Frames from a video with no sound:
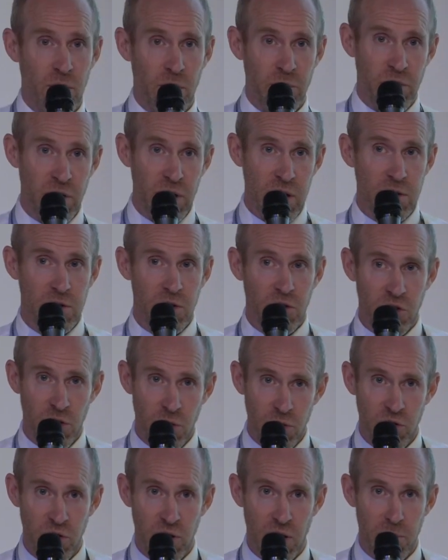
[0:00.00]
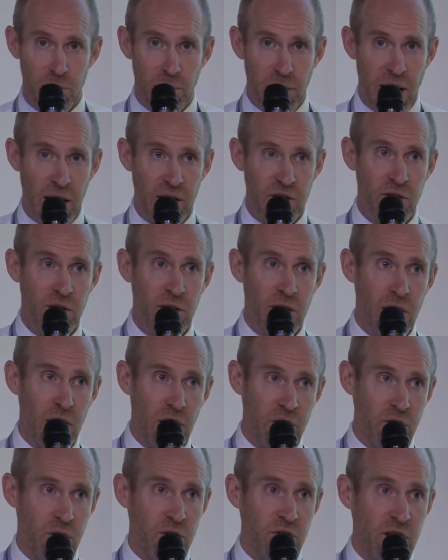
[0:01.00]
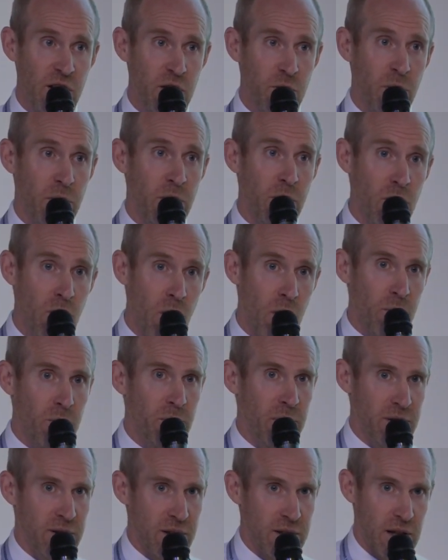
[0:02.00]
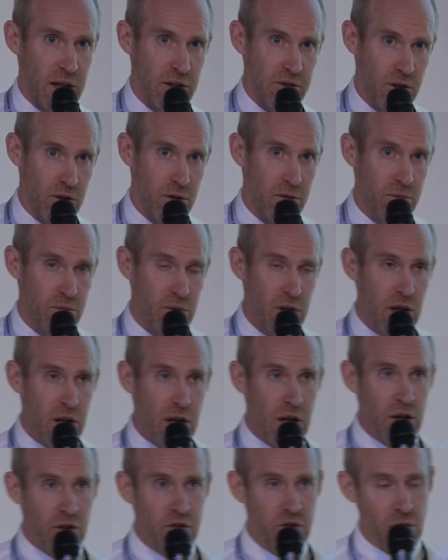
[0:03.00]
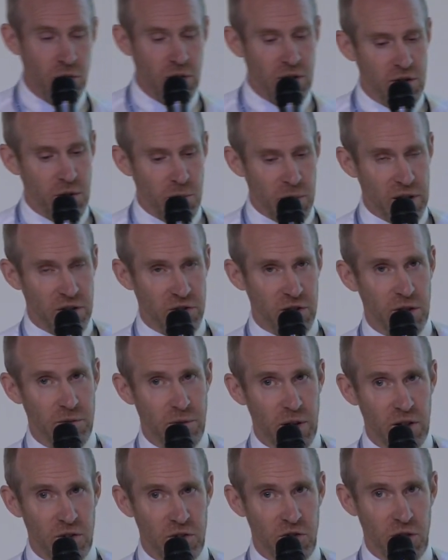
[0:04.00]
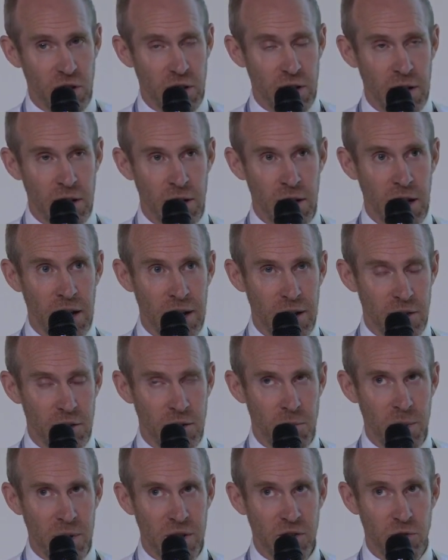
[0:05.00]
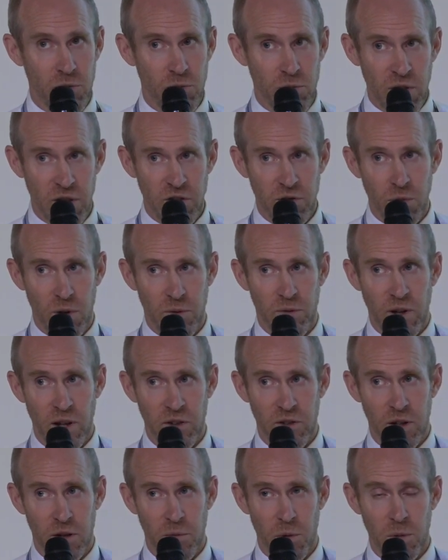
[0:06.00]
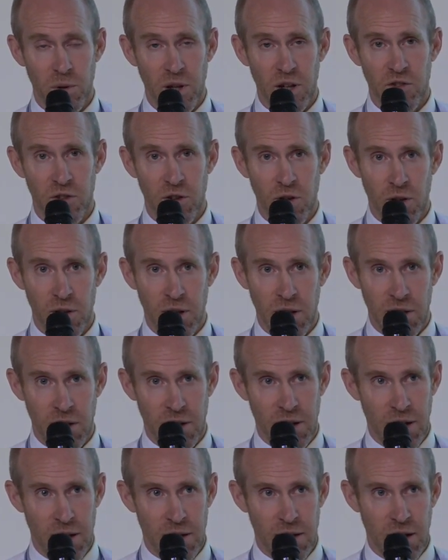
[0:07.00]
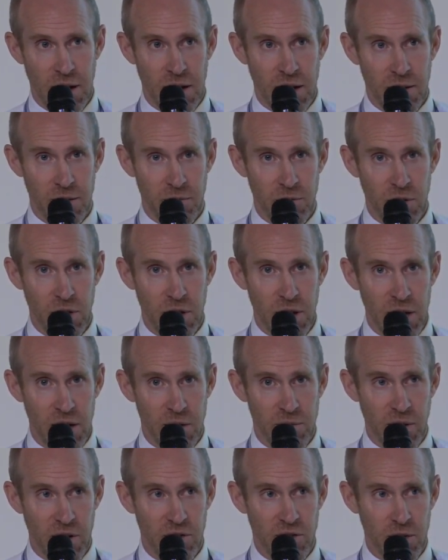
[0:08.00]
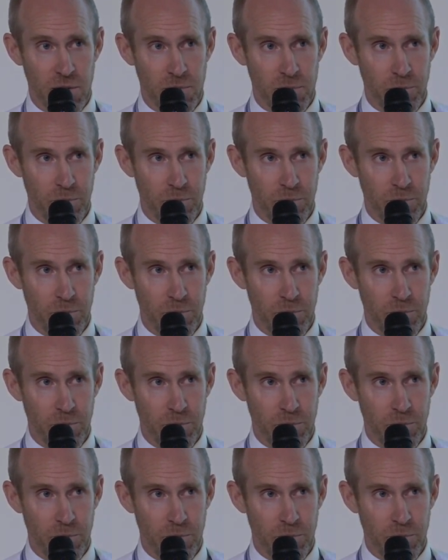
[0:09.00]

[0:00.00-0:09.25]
of the social impact associated with not building that tunnel. So the biggest the biggest risk we're facing at the moment is not innovating.